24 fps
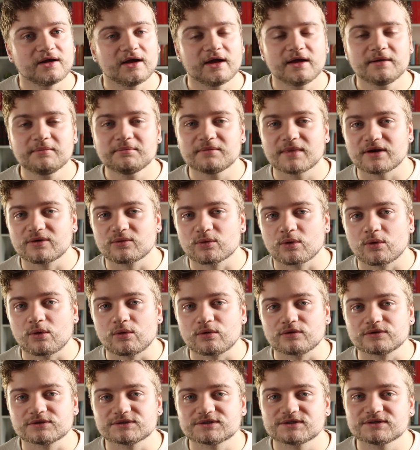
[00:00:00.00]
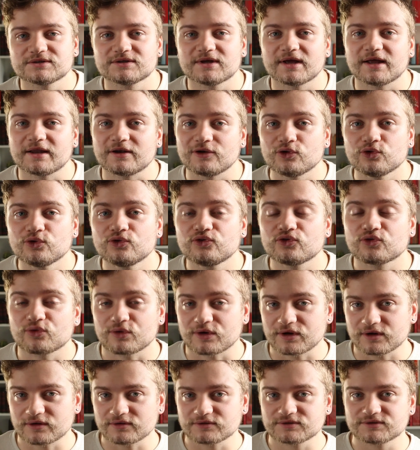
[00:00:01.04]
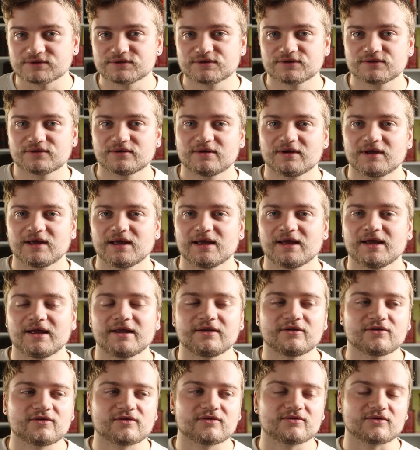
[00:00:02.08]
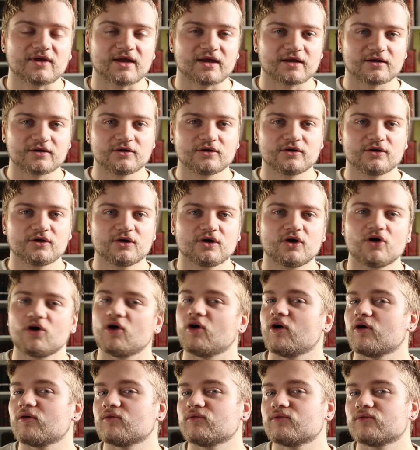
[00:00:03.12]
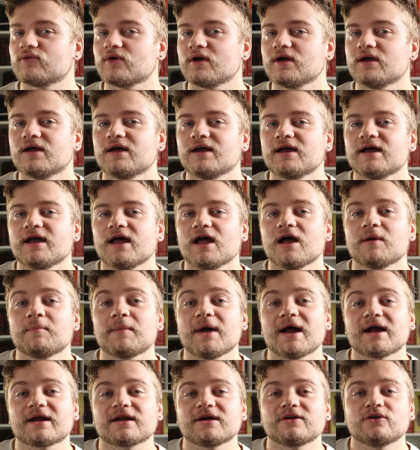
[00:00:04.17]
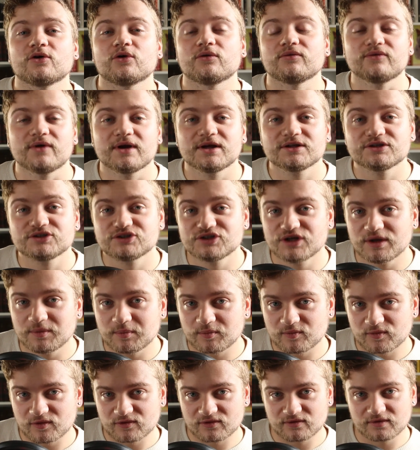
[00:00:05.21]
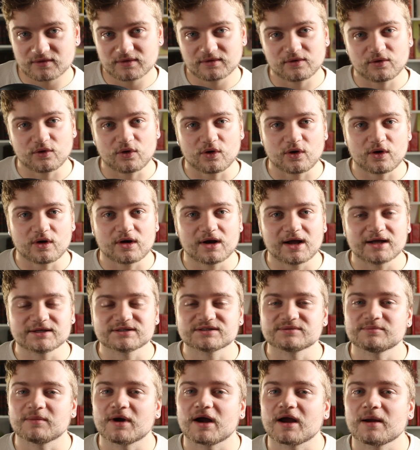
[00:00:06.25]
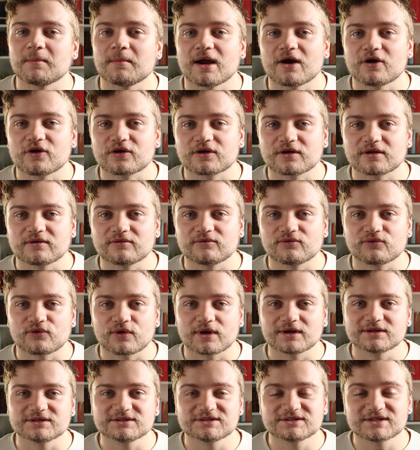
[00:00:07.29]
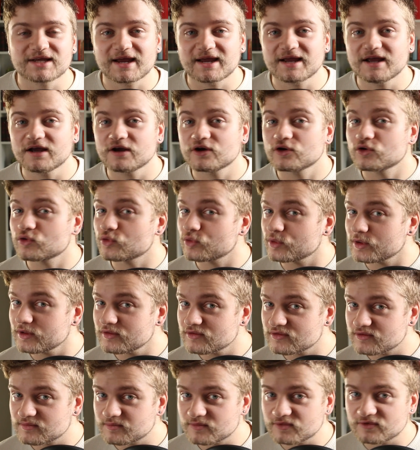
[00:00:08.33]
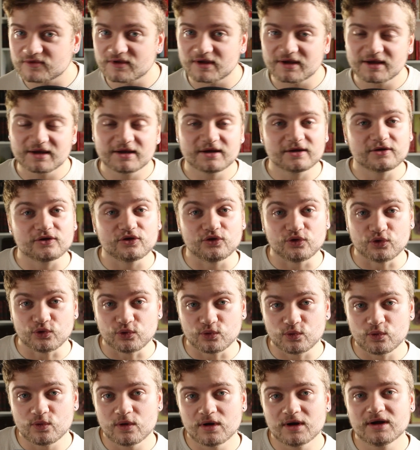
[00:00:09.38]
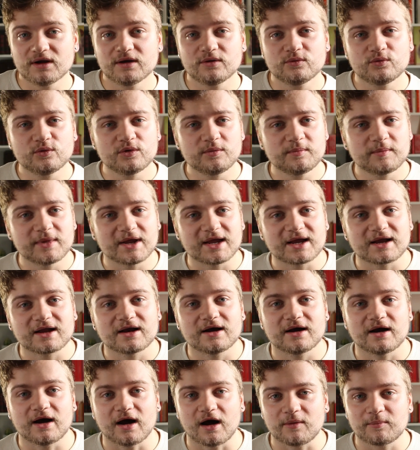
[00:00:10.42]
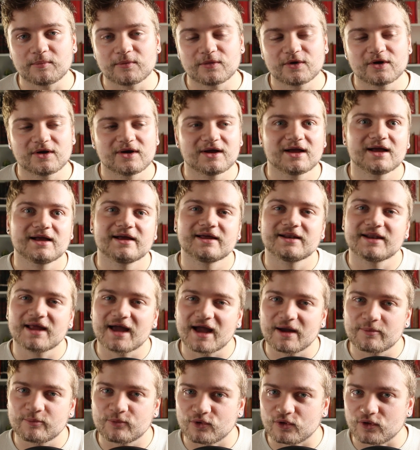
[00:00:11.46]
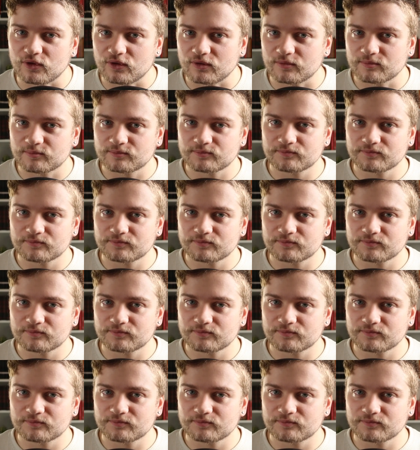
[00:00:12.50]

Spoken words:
and minerals and nutrients, instead of a packet of chips, or as my American friends say, crisps. You would pick up an apple,